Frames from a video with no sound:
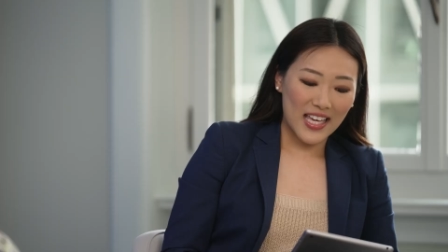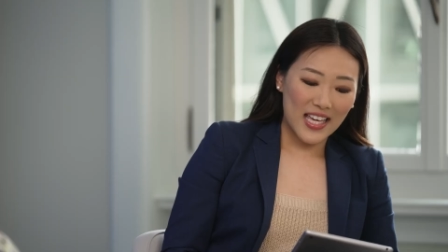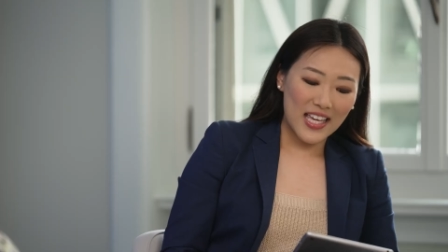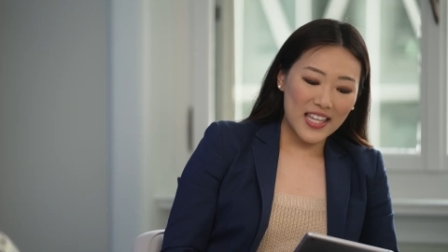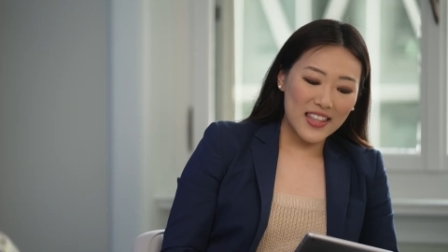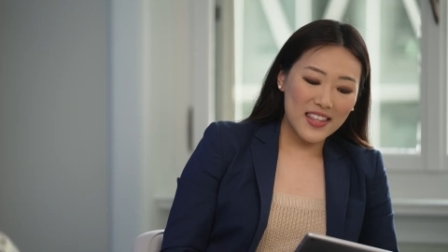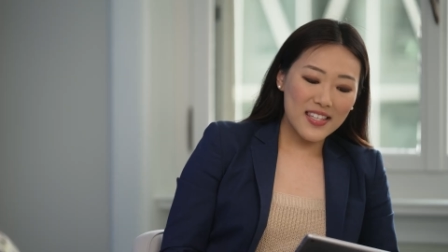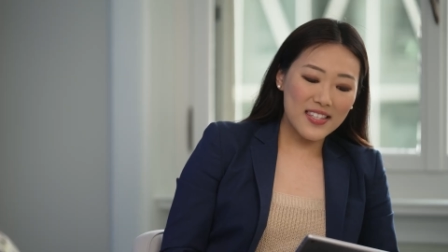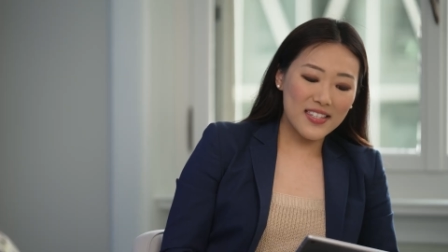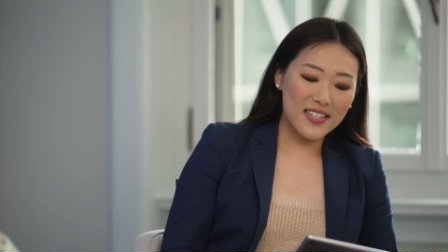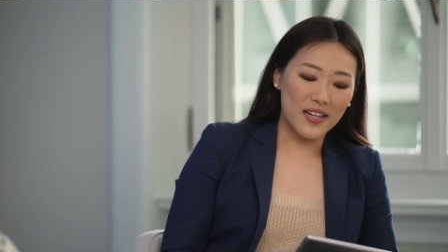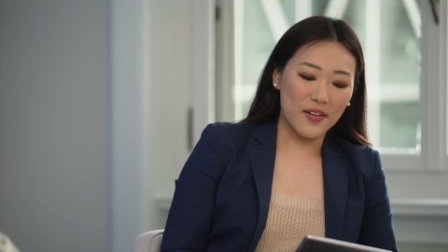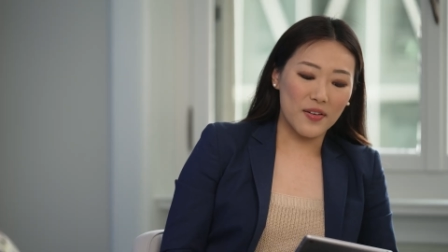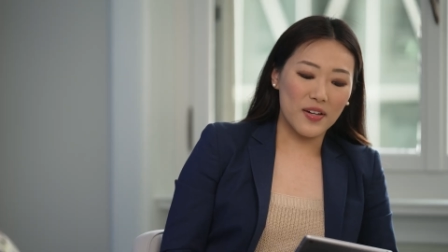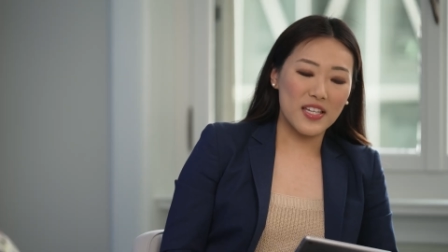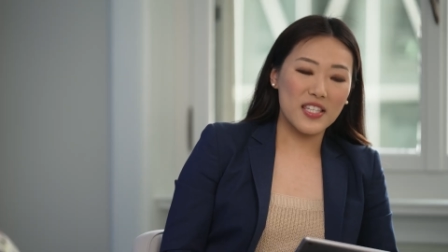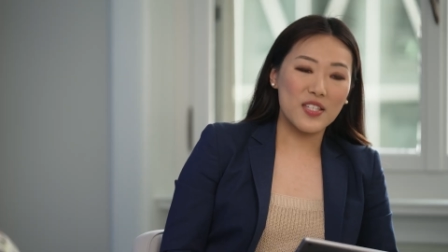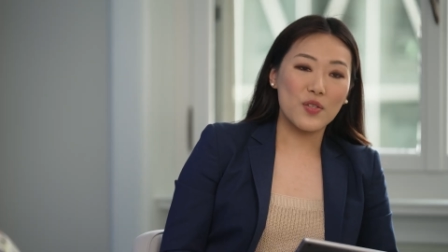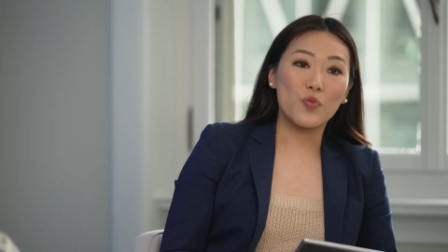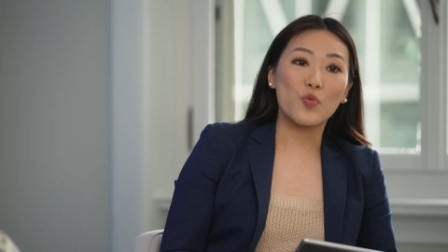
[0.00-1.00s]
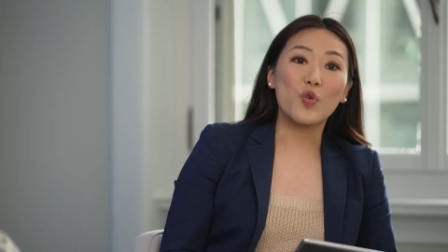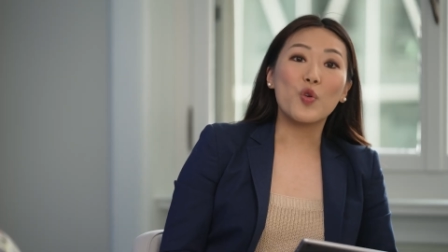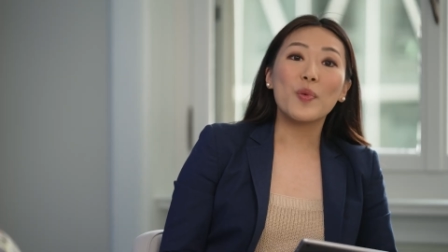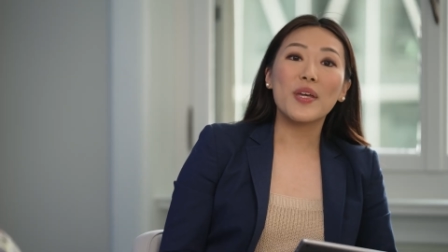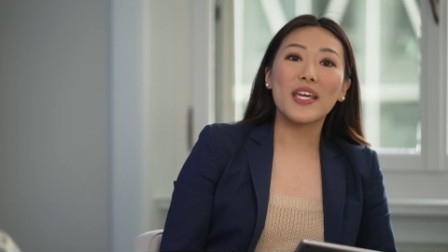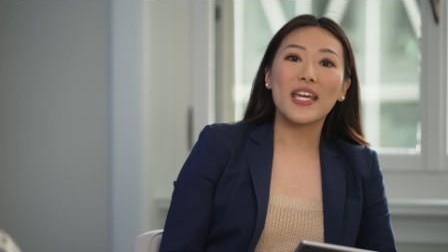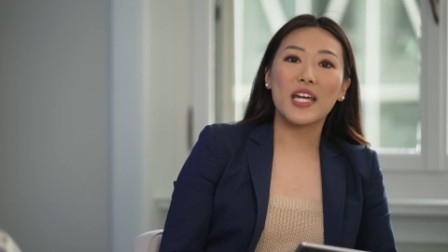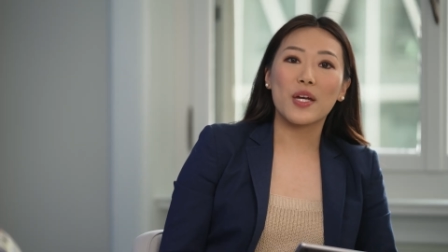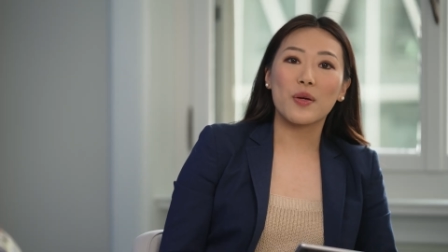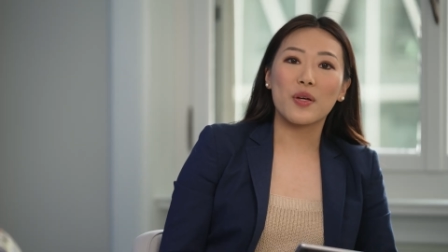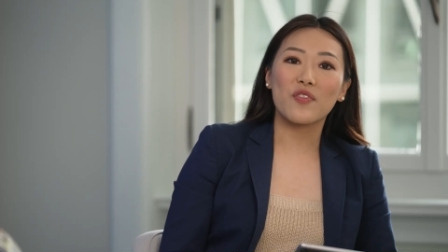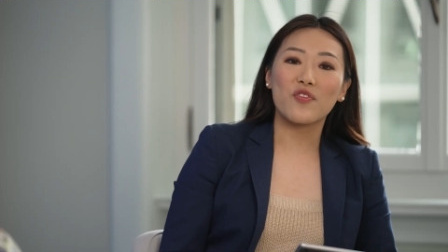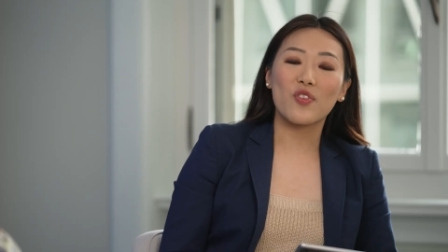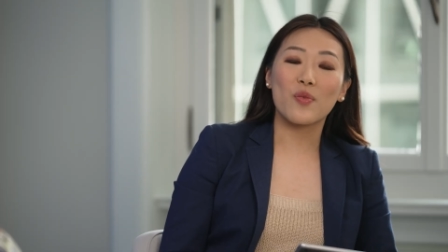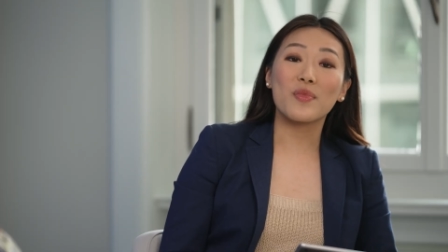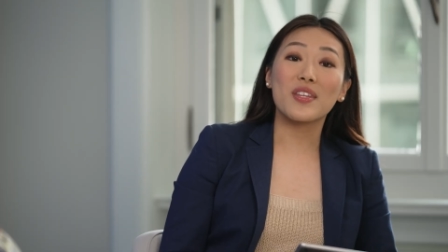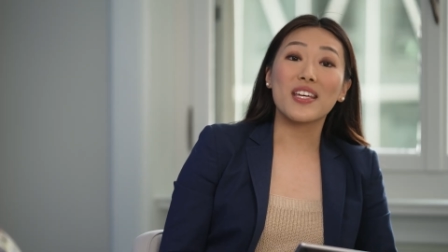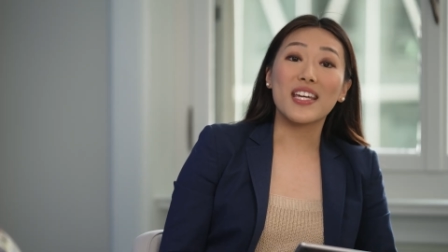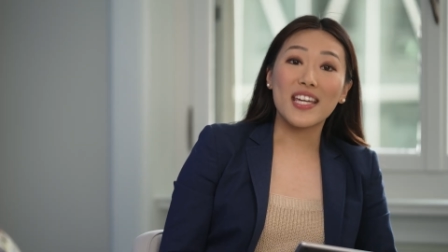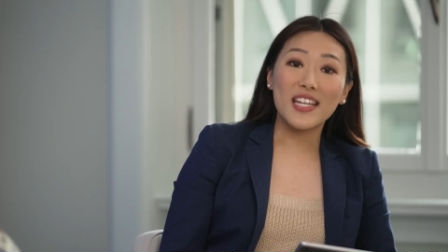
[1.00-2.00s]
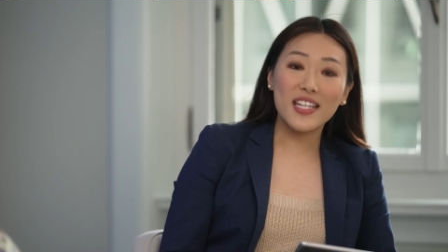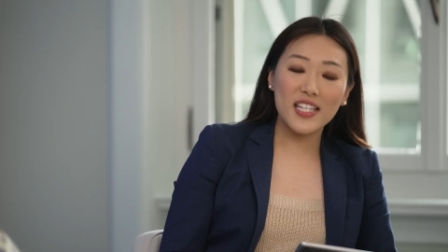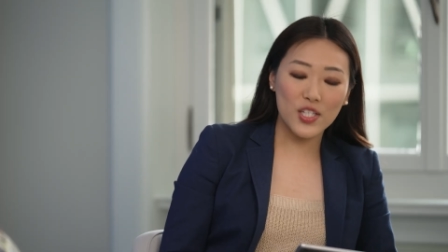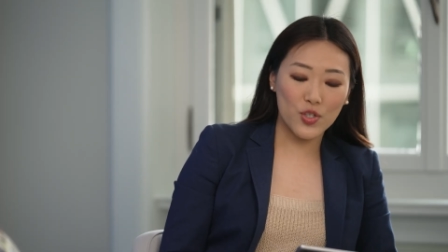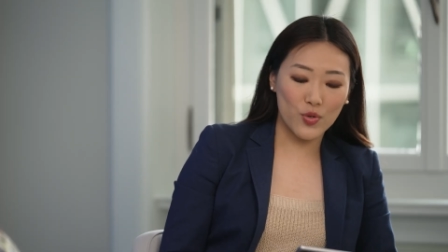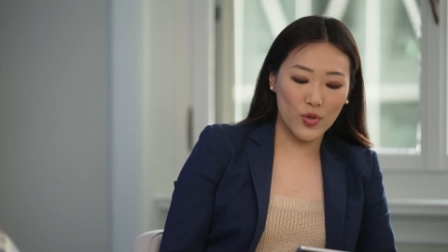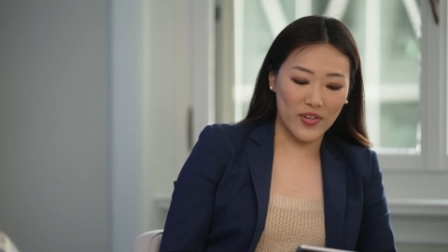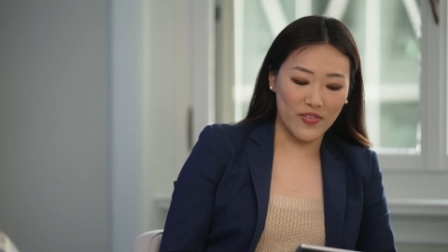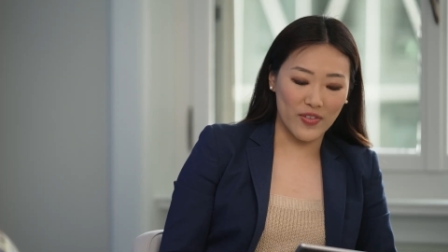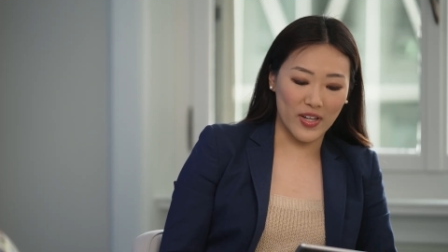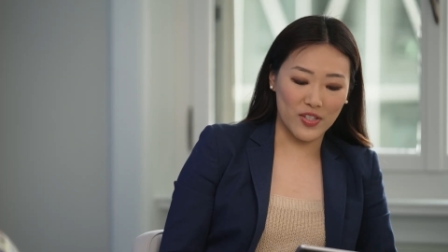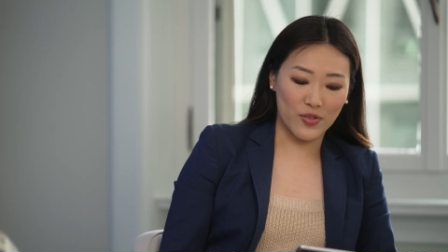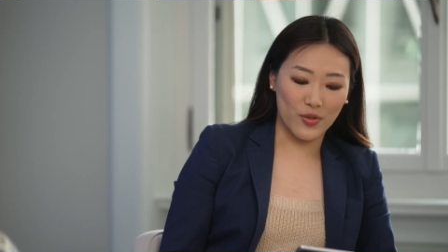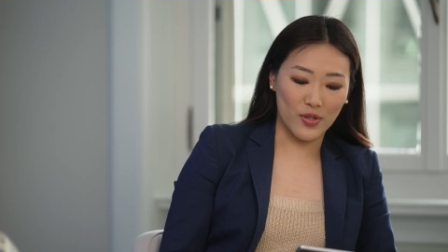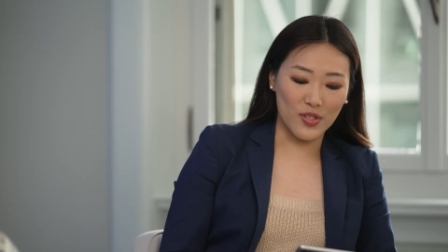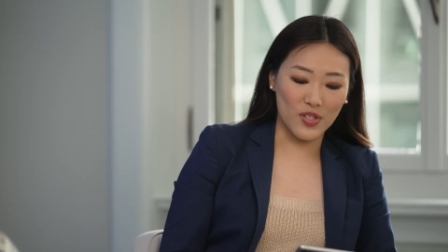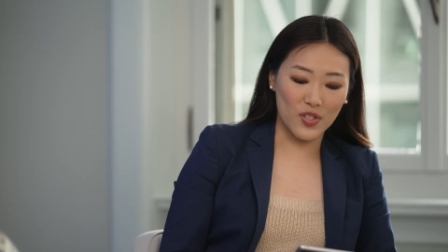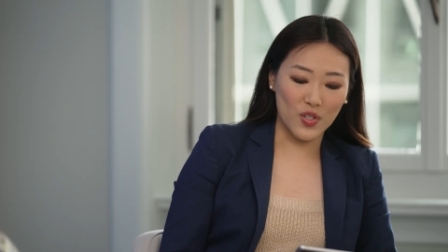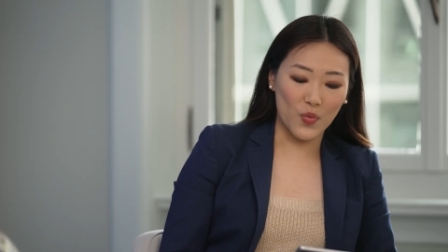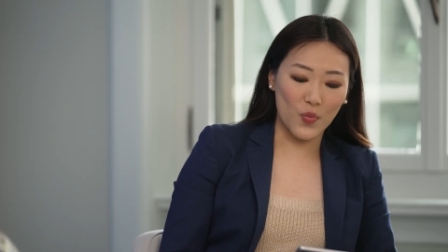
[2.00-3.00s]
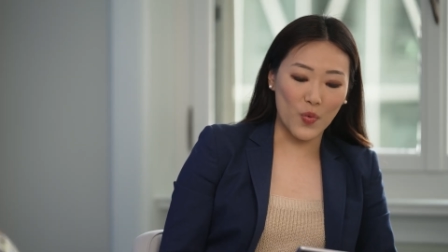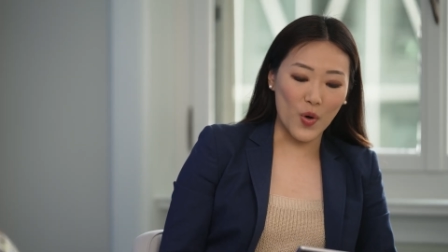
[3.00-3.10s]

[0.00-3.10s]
In this series, we'll be hearing from the industry veterans